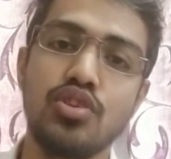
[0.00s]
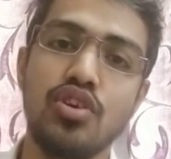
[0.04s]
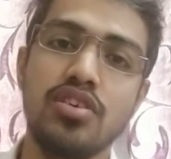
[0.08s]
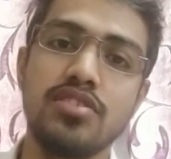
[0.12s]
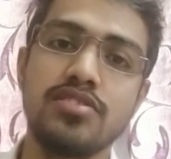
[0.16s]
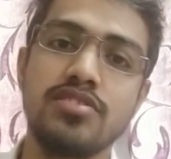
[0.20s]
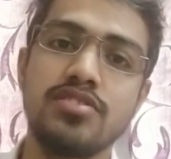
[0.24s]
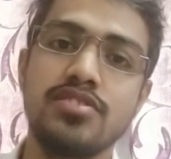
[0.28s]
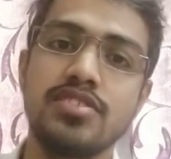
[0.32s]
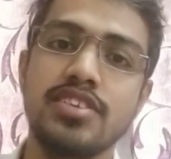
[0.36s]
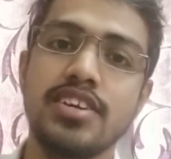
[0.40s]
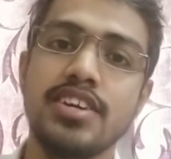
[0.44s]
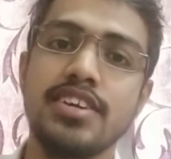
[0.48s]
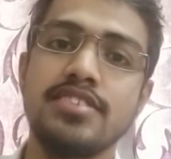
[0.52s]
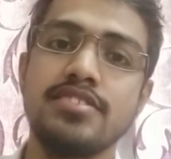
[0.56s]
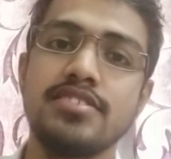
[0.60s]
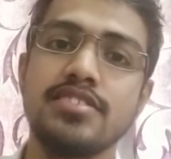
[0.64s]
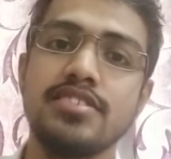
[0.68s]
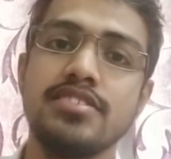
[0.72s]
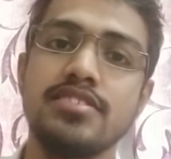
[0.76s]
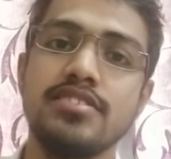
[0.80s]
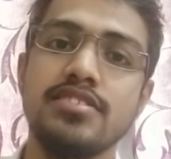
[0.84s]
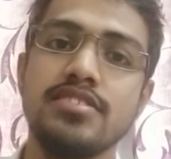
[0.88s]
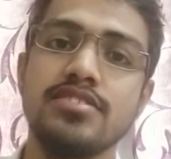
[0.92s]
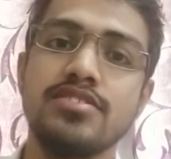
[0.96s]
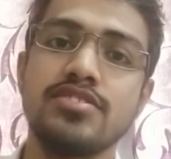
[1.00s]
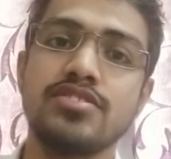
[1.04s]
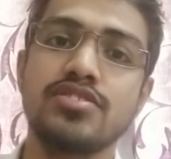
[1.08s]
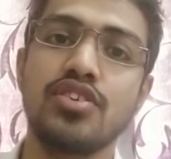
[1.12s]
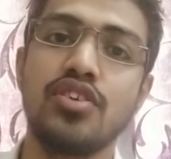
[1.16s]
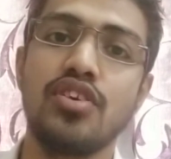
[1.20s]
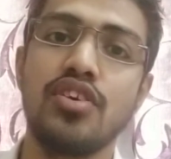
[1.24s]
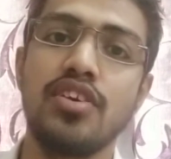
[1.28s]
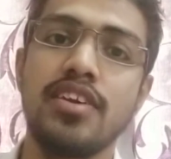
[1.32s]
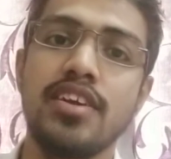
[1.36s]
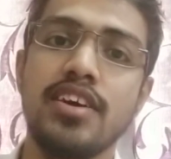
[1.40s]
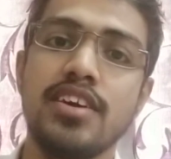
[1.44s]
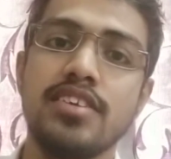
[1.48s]
north states, it is
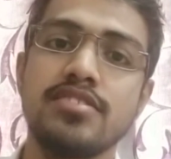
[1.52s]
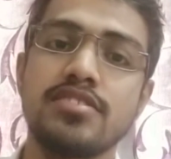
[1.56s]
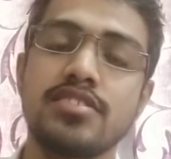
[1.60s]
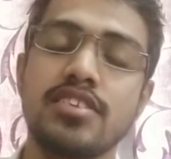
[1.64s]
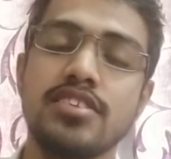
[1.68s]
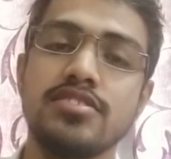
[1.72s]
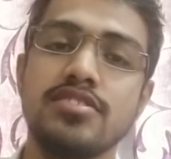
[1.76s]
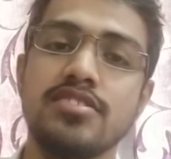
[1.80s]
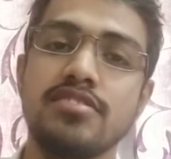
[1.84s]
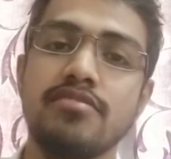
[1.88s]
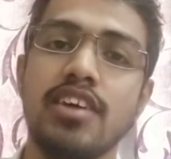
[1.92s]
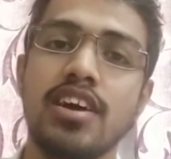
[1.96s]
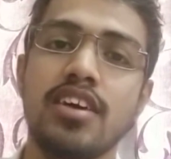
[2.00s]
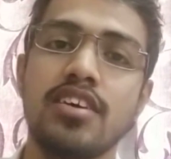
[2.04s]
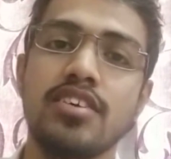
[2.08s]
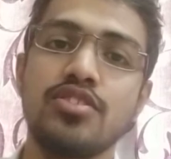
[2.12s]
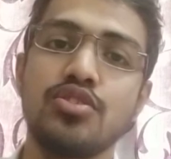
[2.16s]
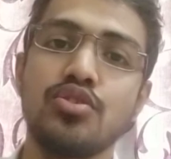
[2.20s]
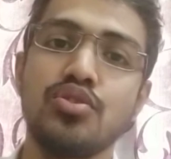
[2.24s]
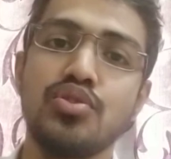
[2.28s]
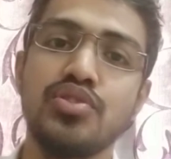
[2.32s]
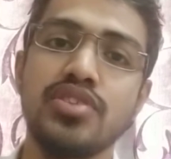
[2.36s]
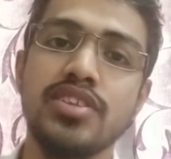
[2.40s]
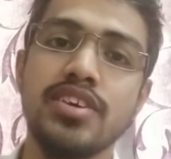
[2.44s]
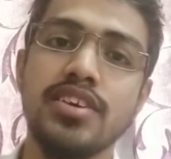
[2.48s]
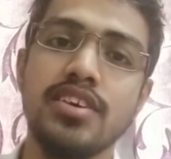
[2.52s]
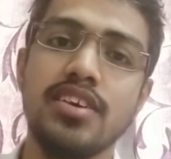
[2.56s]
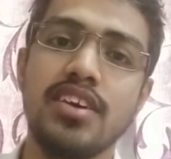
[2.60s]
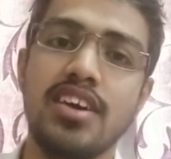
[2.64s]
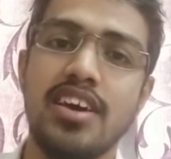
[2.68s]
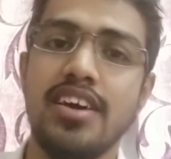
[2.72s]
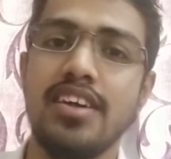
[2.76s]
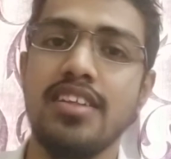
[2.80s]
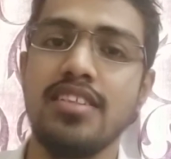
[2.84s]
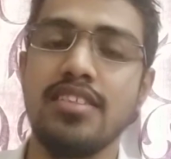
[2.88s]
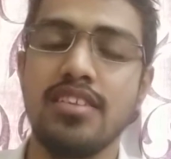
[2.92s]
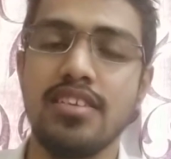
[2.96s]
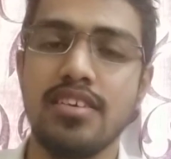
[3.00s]
called as Khazra Khatoni,
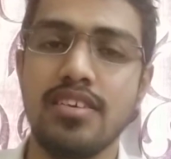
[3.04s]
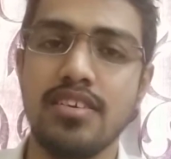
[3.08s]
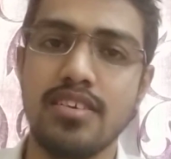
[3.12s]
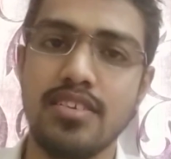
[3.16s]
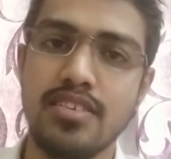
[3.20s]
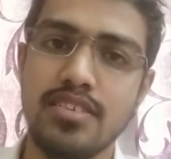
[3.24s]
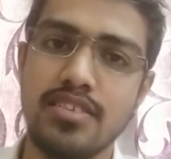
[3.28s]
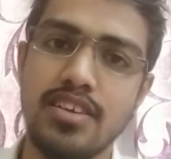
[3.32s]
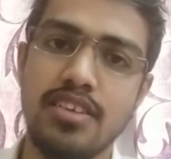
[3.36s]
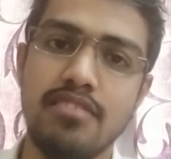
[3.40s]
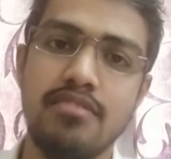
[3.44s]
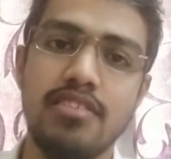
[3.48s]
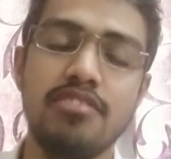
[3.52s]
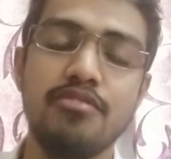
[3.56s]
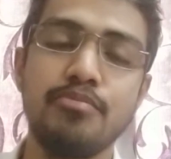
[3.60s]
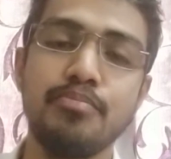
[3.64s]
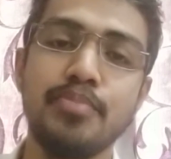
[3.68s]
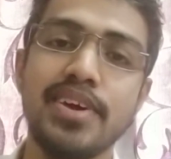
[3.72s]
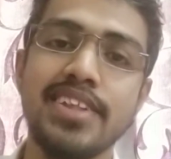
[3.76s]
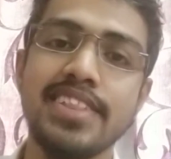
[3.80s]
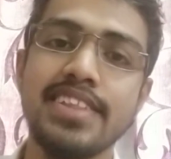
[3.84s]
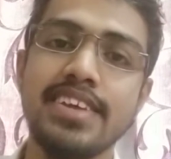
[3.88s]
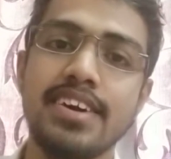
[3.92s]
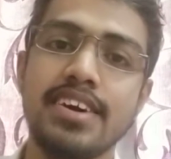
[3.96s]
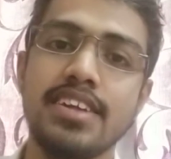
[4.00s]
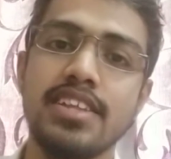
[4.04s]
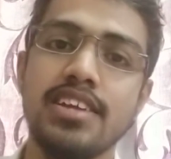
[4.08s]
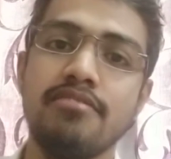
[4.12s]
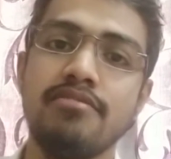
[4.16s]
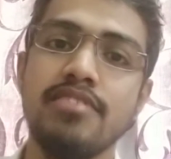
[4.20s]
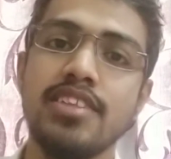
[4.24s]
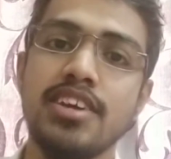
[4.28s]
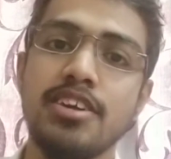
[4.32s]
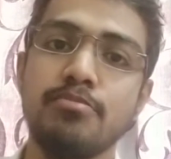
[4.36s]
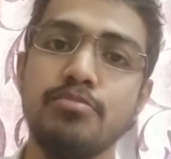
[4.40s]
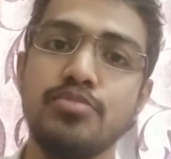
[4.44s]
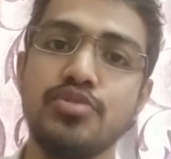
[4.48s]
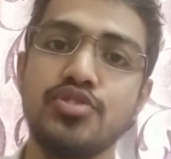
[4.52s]
and there are many other
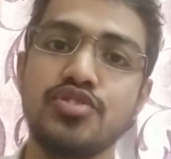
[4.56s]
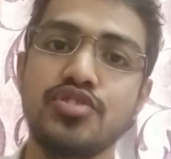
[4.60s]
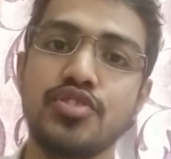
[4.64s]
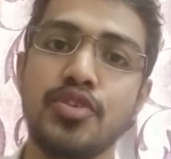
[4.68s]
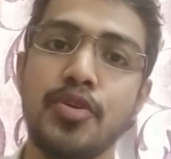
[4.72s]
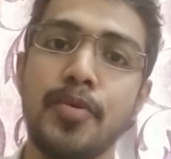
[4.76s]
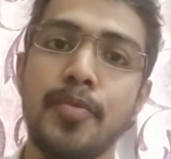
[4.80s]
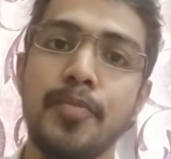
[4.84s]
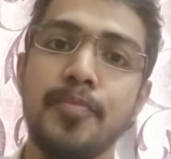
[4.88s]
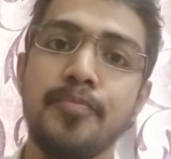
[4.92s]
names.